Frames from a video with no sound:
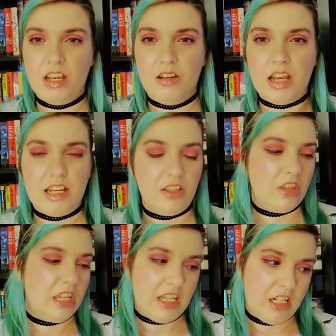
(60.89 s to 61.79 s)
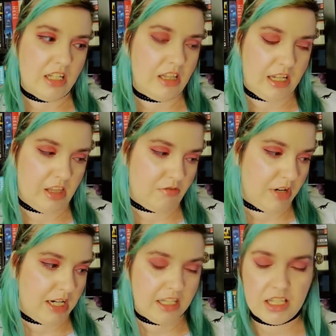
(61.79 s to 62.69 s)
I think I didn't like the
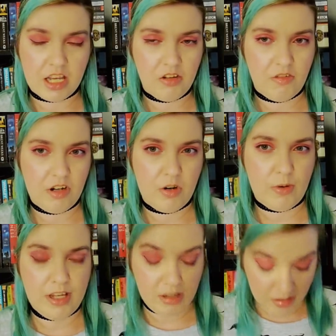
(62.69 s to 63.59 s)
writing style very well,